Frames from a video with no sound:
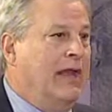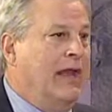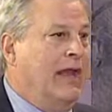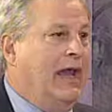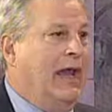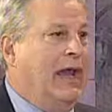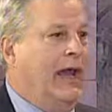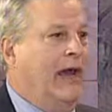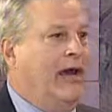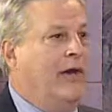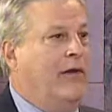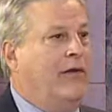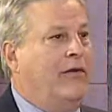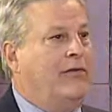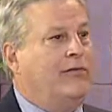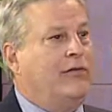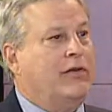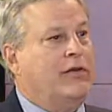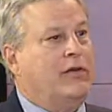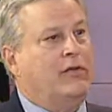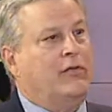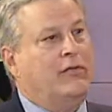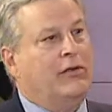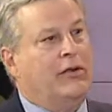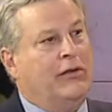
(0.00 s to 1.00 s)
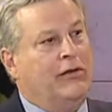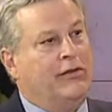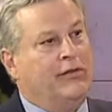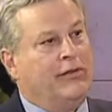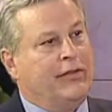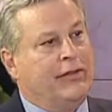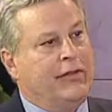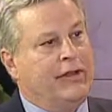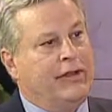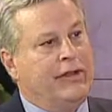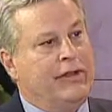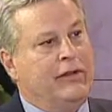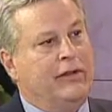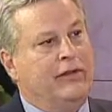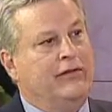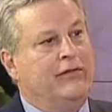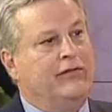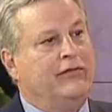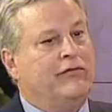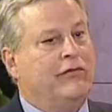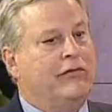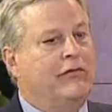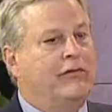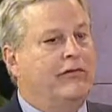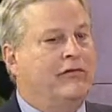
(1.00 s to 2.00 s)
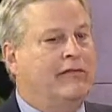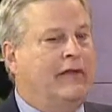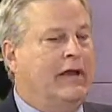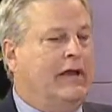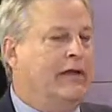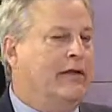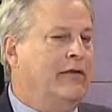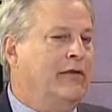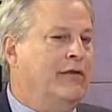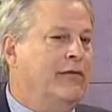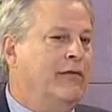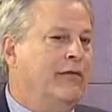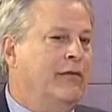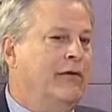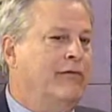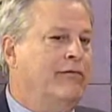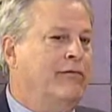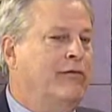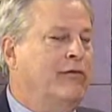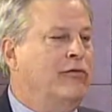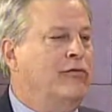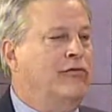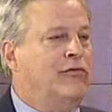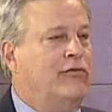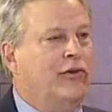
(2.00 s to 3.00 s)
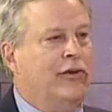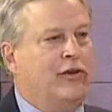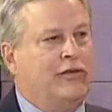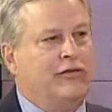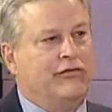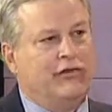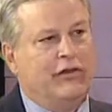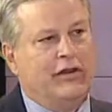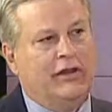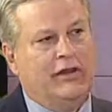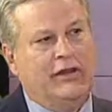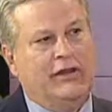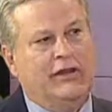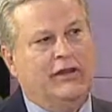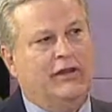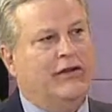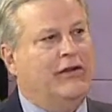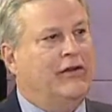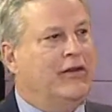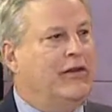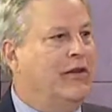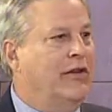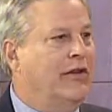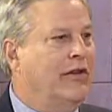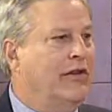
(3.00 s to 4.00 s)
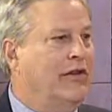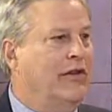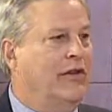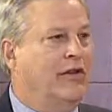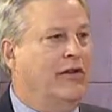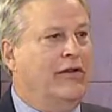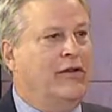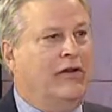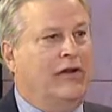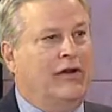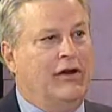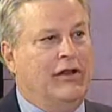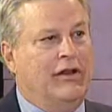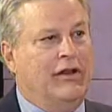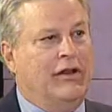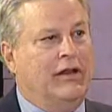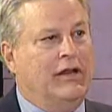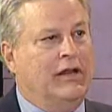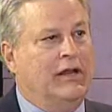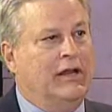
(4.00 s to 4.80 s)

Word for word: how to grow things, the value of nutrition, and on and on and on.